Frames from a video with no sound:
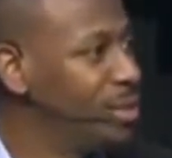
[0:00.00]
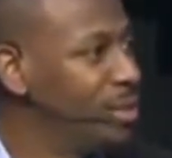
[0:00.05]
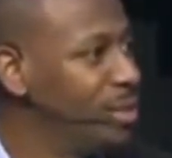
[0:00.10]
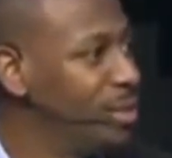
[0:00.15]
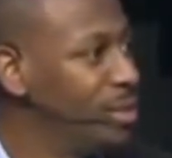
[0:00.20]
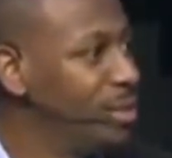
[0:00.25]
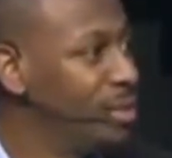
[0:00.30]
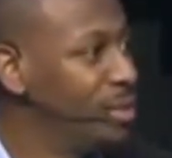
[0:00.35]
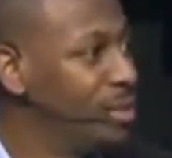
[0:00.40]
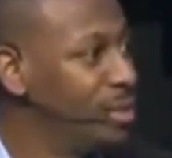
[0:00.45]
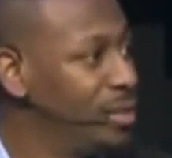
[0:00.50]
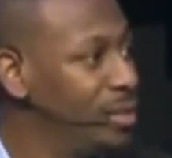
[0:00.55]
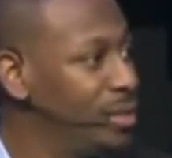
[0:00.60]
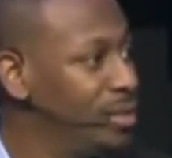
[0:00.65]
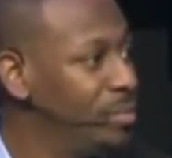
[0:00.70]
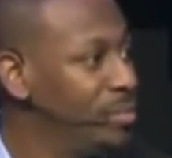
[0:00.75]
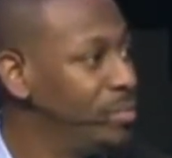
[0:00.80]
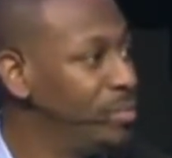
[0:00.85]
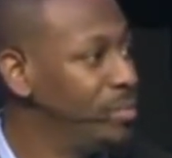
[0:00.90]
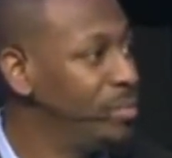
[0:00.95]

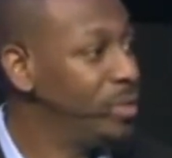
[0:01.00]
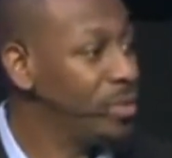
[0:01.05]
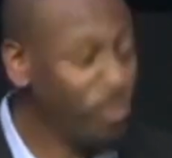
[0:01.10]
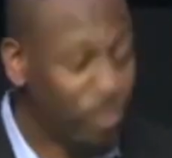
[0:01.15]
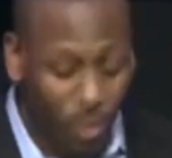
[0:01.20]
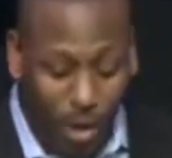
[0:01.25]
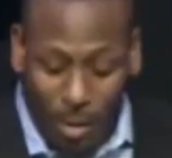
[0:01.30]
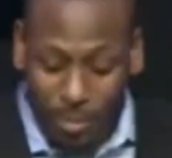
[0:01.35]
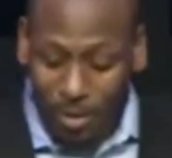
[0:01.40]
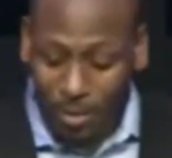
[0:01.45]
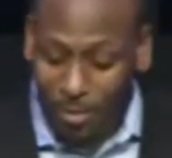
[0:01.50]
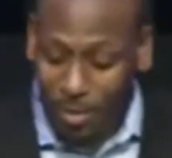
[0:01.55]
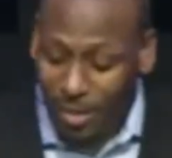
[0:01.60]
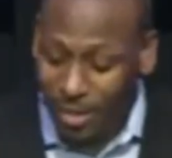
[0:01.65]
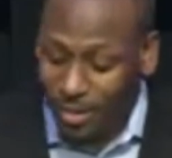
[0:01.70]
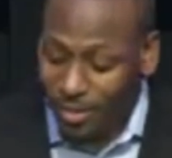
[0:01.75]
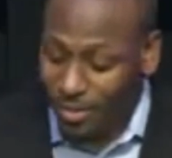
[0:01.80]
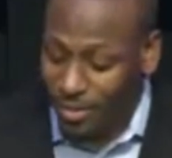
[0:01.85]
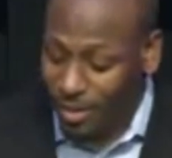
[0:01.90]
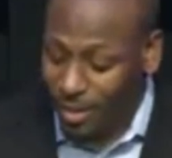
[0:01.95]
But the problem
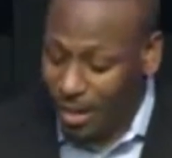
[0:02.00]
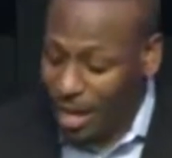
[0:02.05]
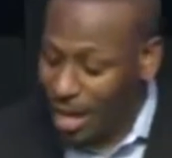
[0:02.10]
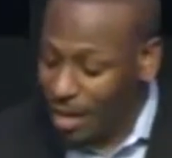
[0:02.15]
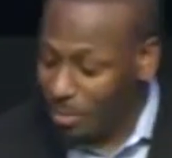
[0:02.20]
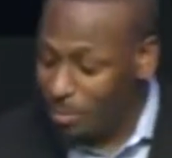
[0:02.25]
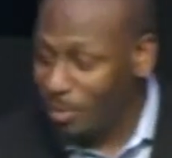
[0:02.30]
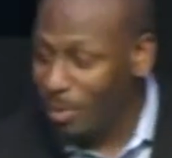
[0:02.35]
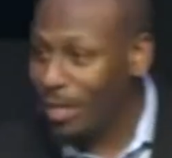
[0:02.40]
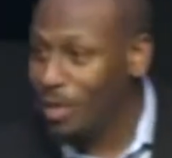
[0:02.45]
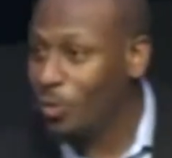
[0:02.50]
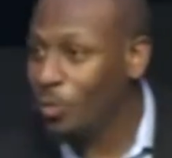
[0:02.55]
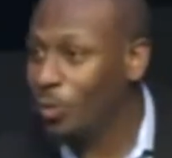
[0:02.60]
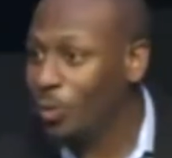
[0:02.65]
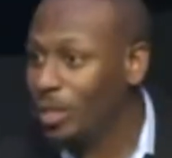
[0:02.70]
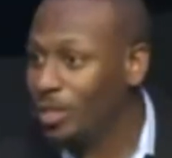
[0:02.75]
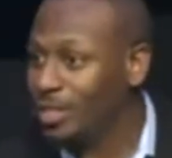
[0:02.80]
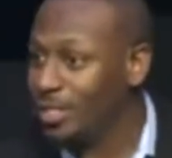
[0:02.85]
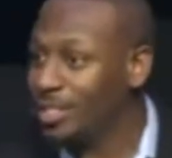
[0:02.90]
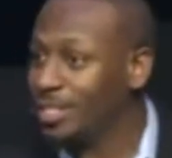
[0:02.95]
is, a lot of men
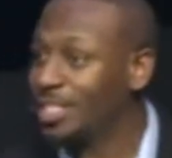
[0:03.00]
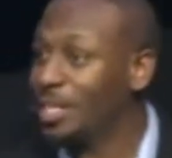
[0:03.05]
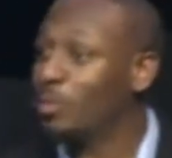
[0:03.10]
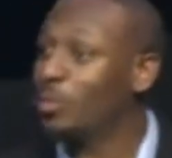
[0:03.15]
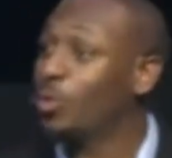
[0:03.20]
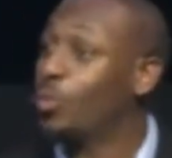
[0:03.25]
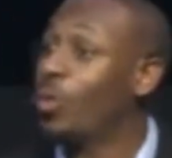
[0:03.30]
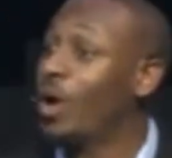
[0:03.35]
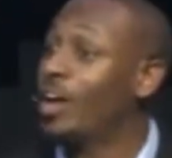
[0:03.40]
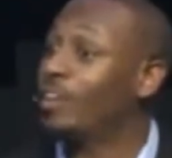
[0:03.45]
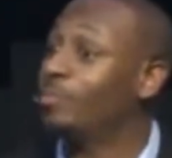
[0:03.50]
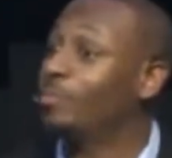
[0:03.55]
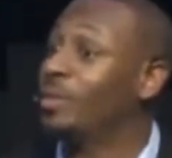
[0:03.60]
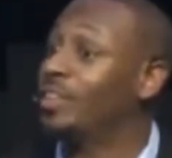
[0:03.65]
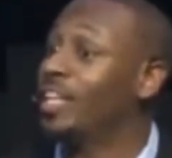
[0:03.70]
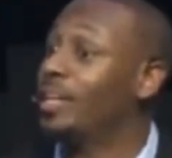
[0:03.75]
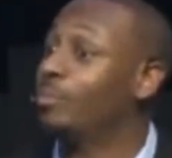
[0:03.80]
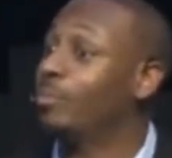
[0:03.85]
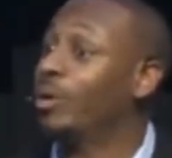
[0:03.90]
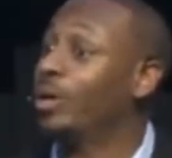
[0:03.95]
want a summer wife, but
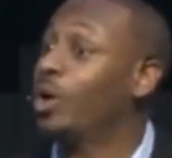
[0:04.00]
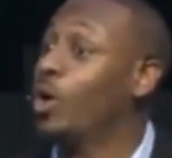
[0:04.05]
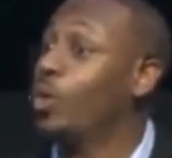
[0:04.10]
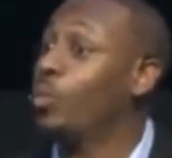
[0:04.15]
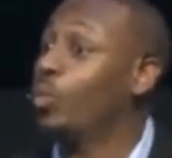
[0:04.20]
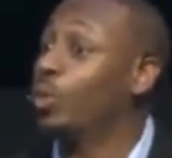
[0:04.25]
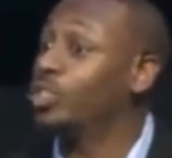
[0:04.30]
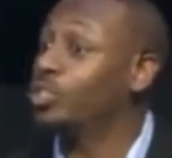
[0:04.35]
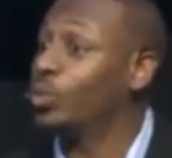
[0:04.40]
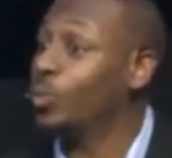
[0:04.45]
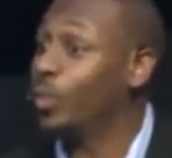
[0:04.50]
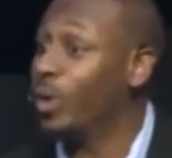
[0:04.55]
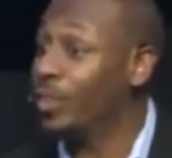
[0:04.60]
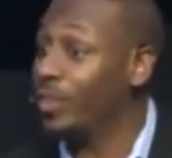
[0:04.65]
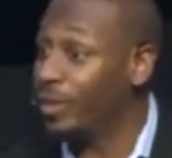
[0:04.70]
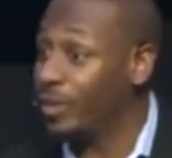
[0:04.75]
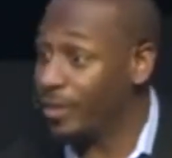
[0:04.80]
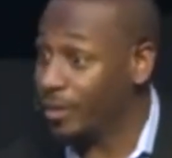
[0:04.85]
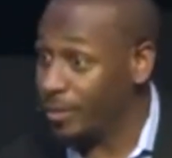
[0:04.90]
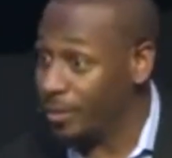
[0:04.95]
they bring home winter weather.